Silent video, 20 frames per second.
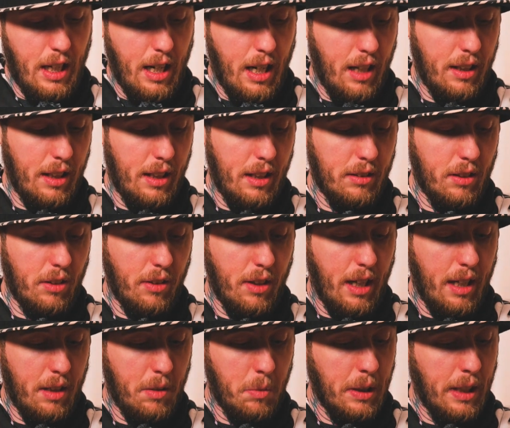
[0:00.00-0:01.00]
And then under
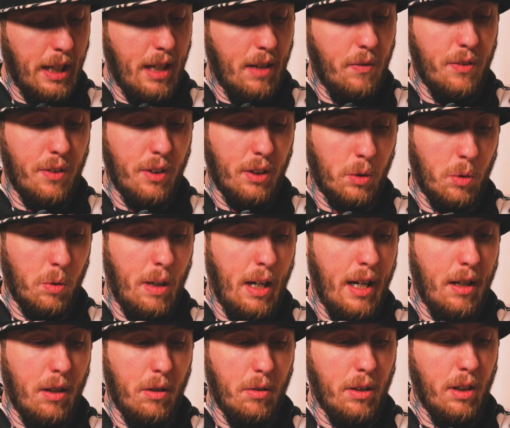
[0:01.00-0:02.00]
that, we have the
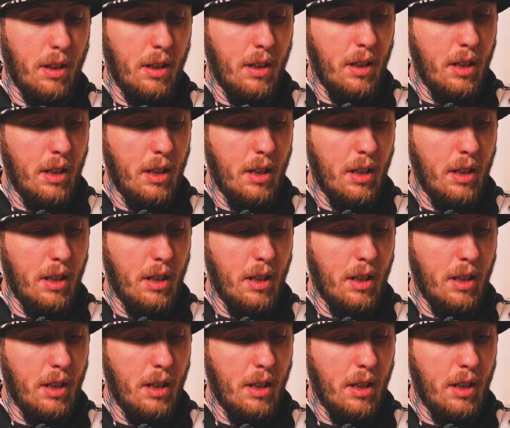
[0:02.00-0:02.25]
Crown,